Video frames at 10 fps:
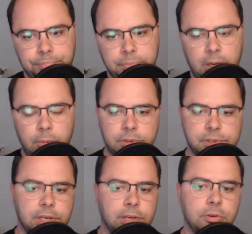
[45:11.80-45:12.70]
I wouldn't
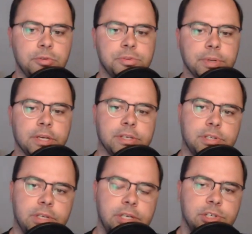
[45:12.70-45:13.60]
say Kuzma because
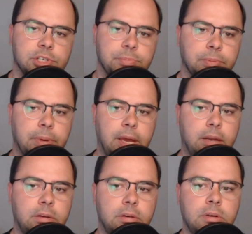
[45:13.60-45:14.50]
he's just been bad.
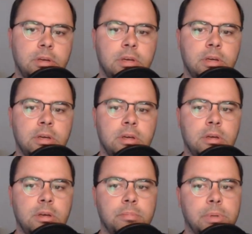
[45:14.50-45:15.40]

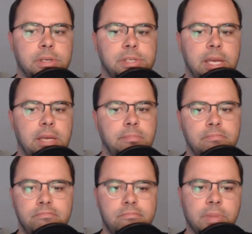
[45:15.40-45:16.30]
But Dame,
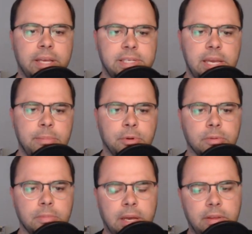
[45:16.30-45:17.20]
I
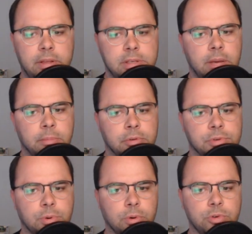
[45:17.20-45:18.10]
think Dame will
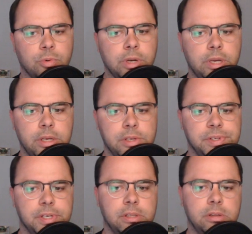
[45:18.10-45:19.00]
score 20
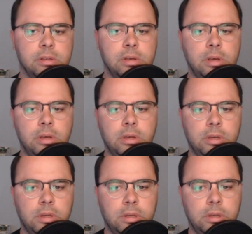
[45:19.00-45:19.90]
easy.
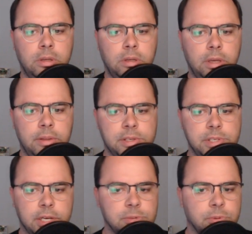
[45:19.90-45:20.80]
And this
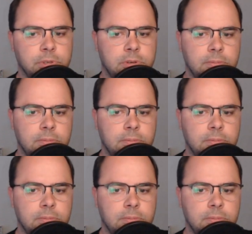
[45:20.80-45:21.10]
next one.